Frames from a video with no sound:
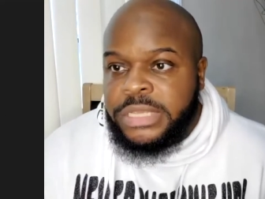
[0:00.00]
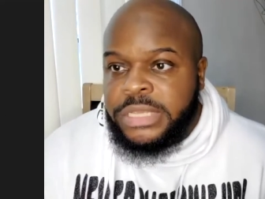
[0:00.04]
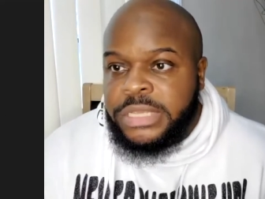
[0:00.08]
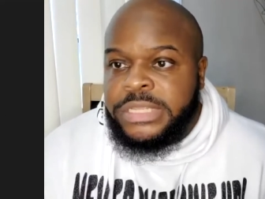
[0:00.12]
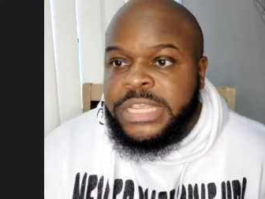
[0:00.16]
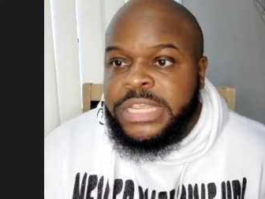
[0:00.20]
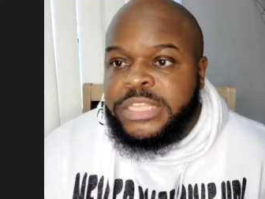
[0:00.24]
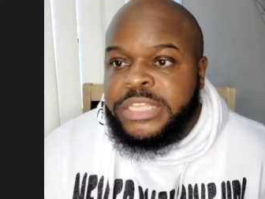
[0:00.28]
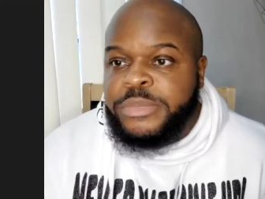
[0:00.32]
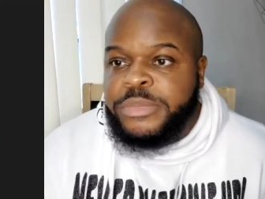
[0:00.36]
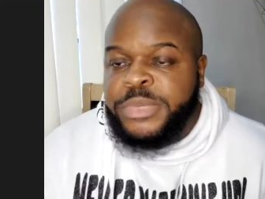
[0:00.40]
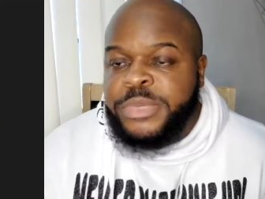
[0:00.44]

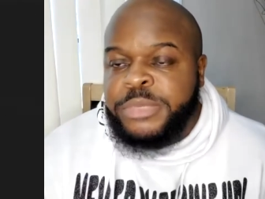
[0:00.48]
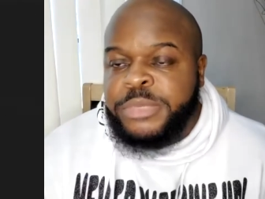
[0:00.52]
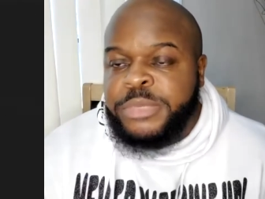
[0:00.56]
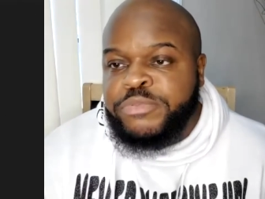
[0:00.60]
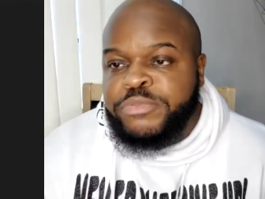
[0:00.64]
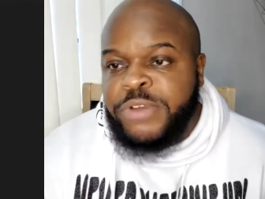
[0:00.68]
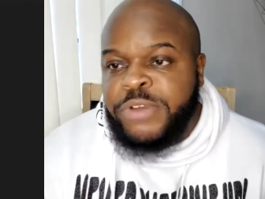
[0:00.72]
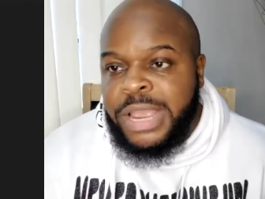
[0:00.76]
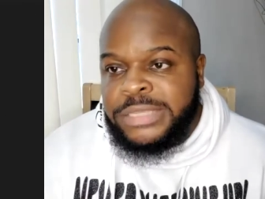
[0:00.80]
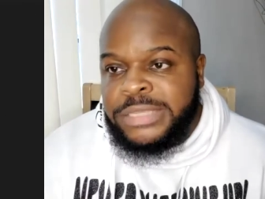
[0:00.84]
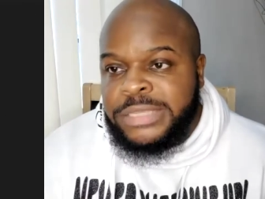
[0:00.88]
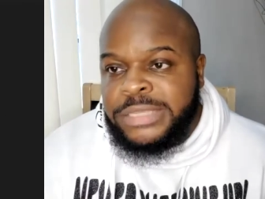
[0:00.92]
need to be
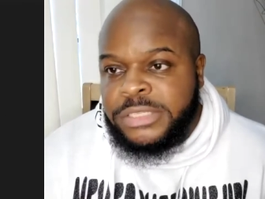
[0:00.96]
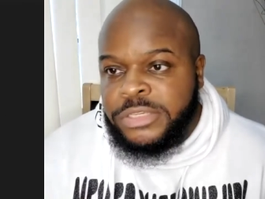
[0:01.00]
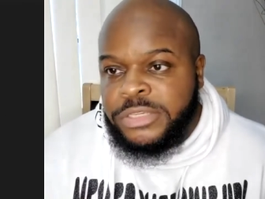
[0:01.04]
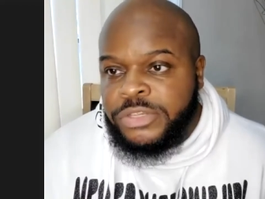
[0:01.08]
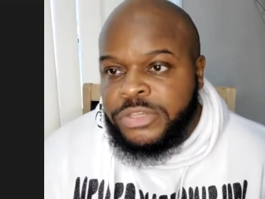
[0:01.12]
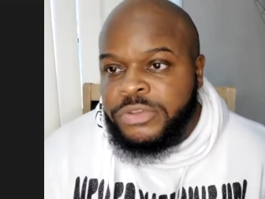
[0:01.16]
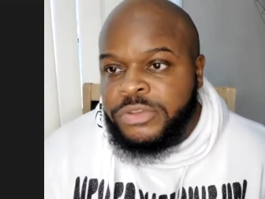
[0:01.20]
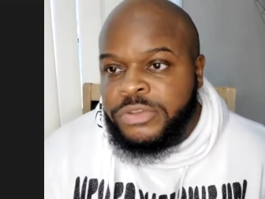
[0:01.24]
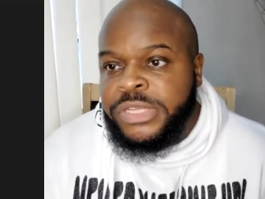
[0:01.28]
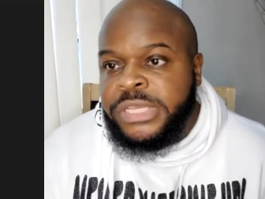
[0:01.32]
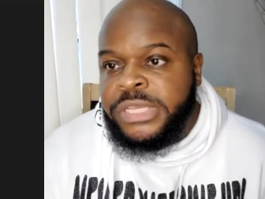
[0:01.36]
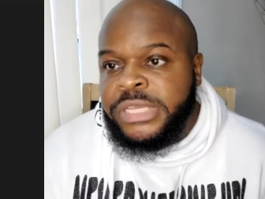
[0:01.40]

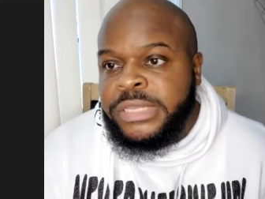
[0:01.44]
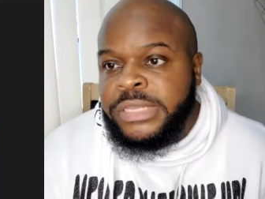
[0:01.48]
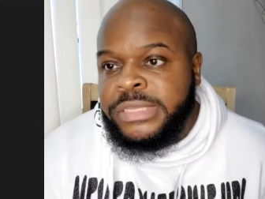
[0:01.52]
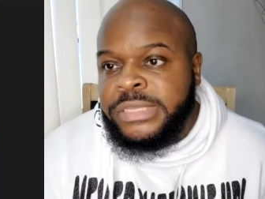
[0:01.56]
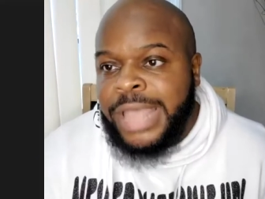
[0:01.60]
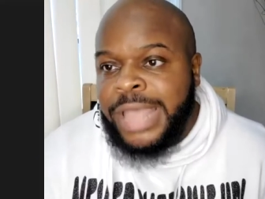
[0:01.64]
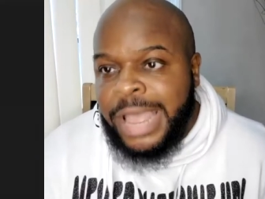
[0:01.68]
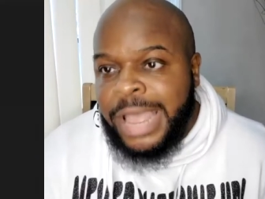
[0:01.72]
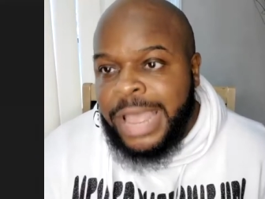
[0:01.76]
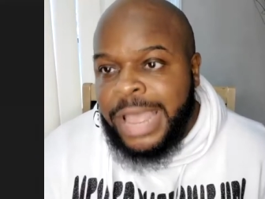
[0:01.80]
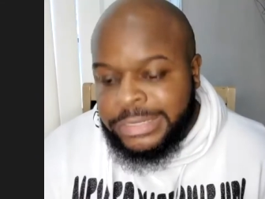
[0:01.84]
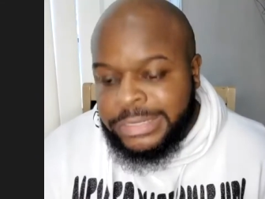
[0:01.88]
prosecuted and
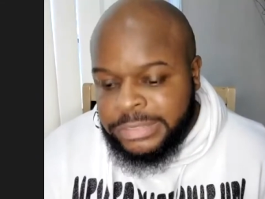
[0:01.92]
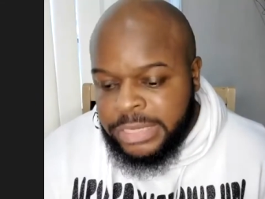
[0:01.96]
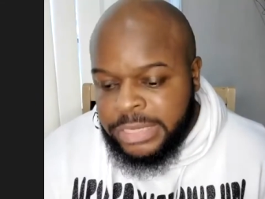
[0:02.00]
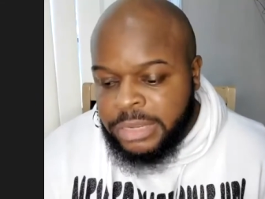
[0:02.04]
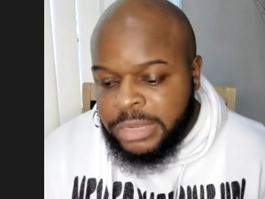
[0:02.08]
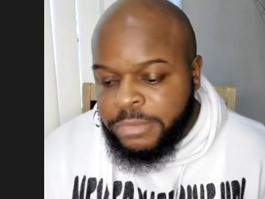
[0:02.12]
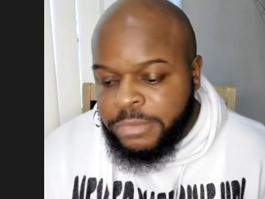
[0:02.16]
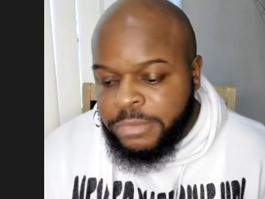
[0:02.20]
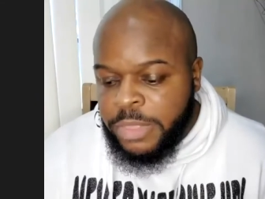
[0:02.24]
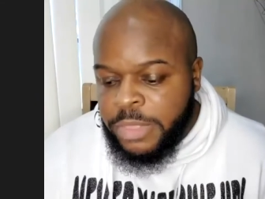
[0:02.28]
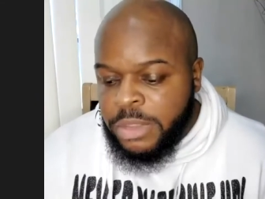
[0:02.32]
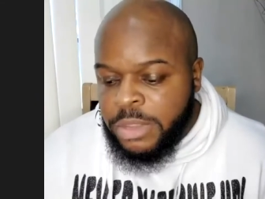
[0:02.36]
locked
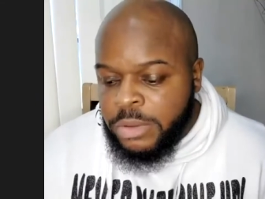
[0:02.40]
up